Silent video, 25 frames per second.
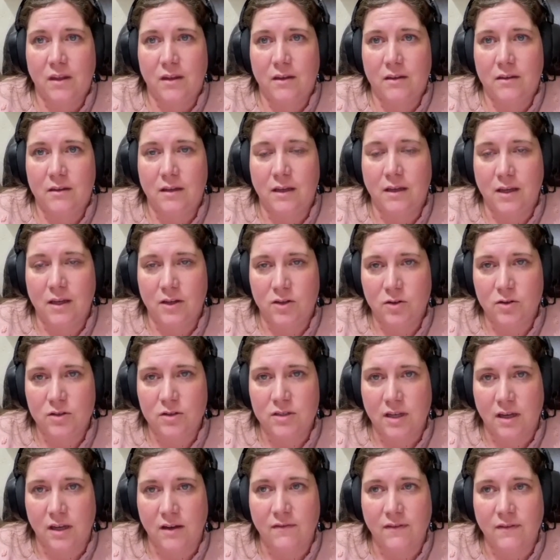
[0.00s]
to get
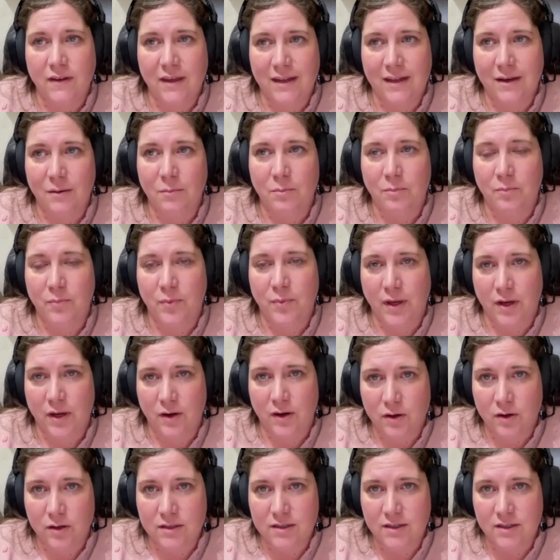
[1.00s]
yourself in a
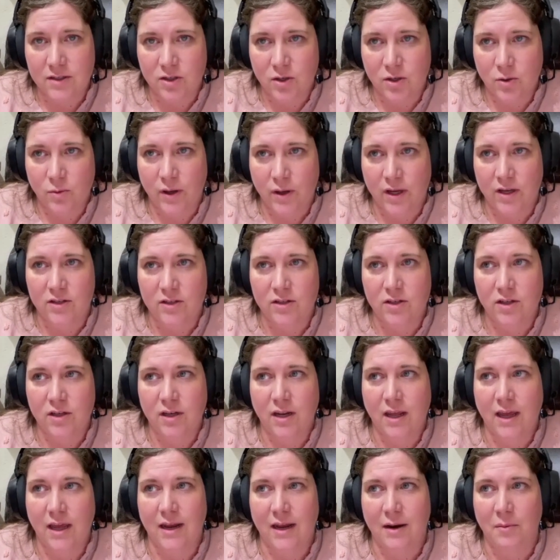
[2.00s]
better situation
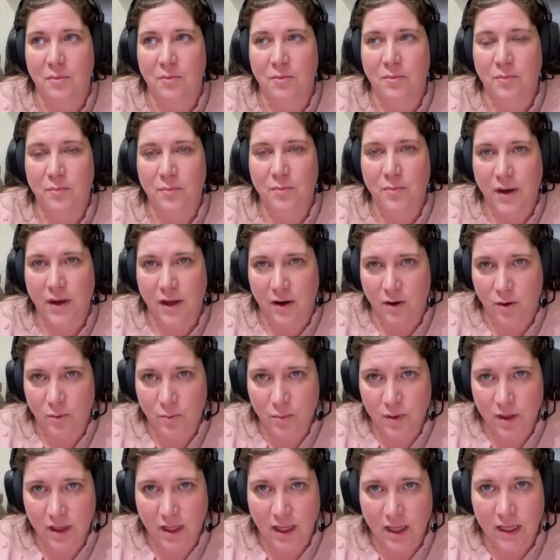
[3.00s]
and a better
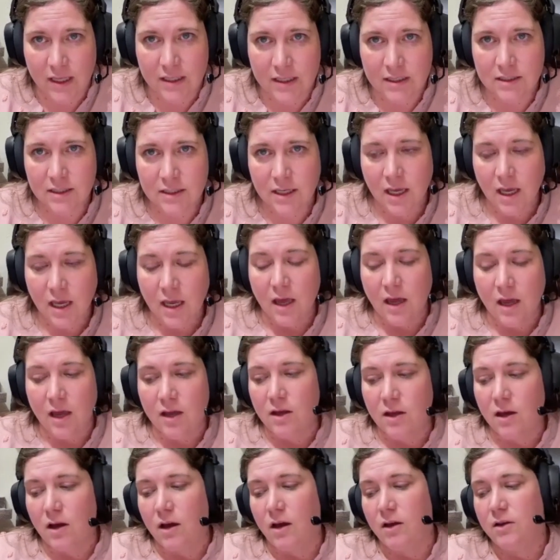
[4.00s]
place.
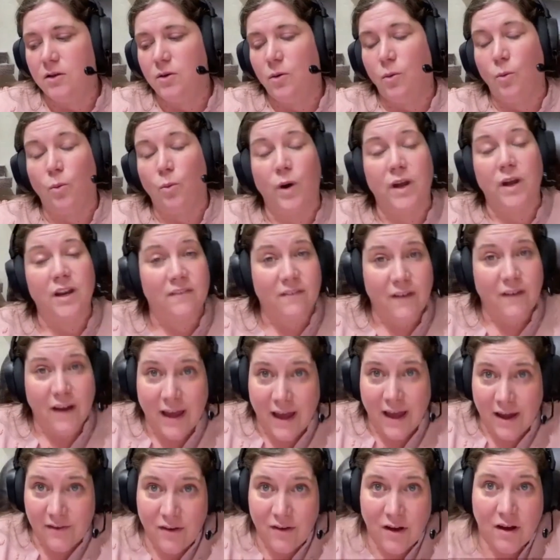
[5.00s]
What if I
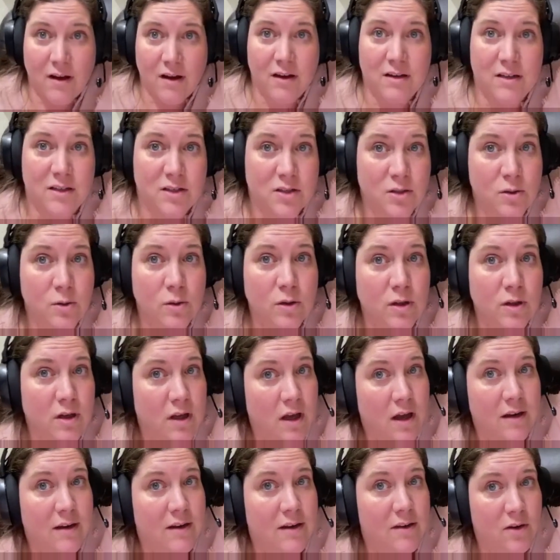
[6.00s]
haven't gone to school and
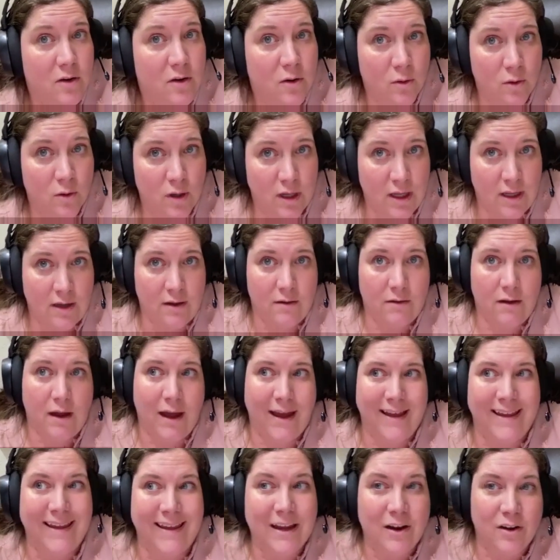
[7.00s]
gotten a degree? I
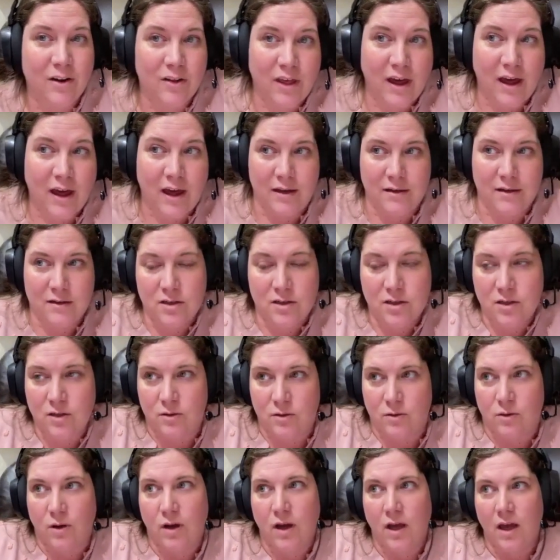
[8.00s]
hear that
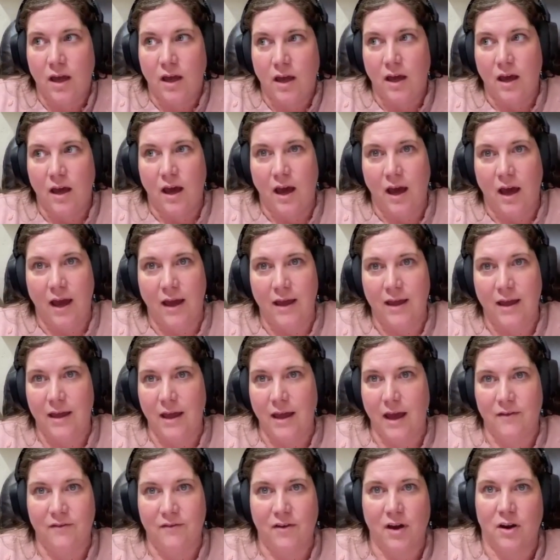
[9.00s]
too.
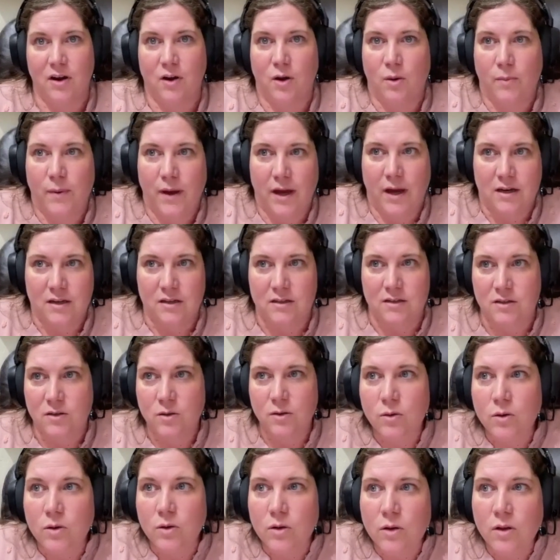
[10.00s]
I've got to go back to
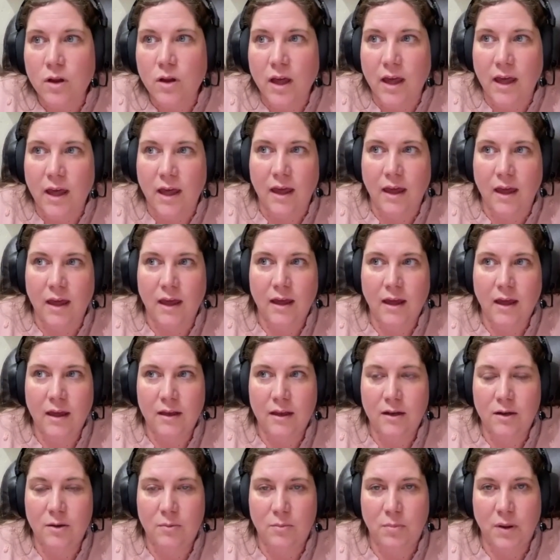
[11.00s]
school
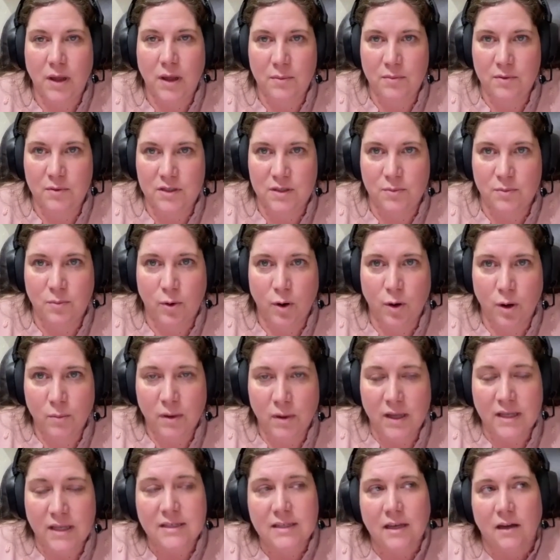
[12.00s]
and be able to support
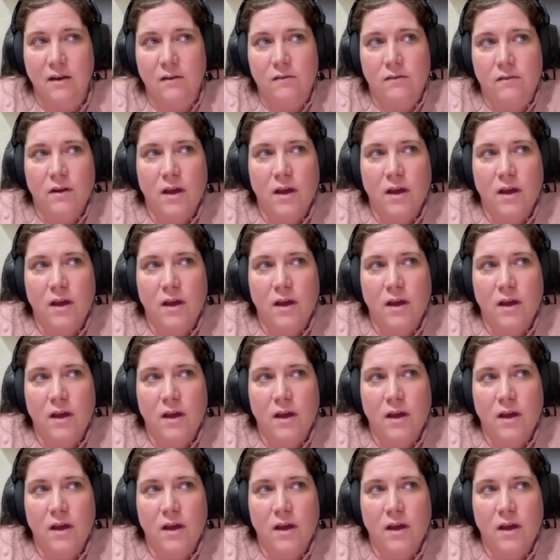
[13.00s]
myself.